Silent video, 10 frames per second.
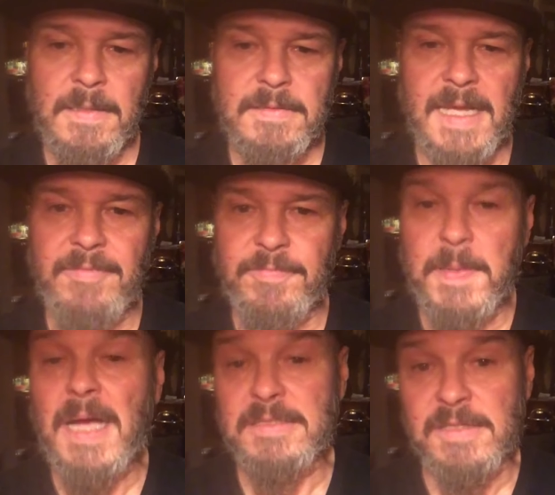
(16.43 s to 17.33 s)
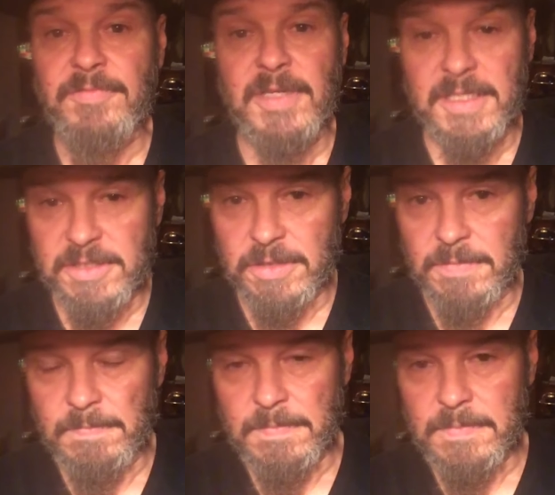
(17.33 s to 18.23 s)
to have positive
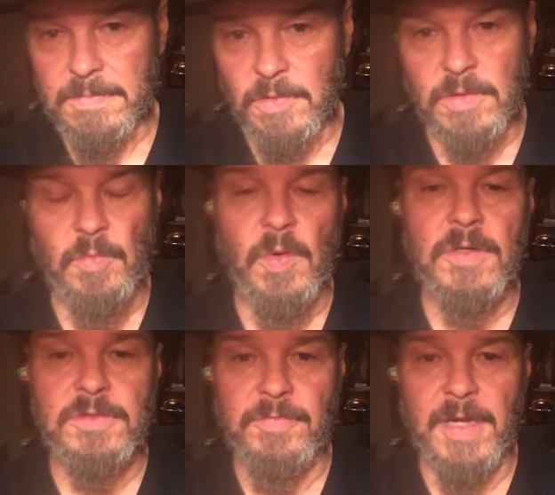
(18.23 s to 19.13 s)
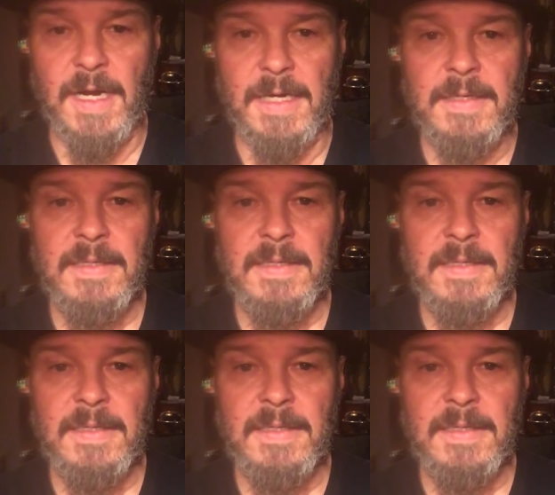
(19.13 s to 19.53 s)
volition toward the words of God,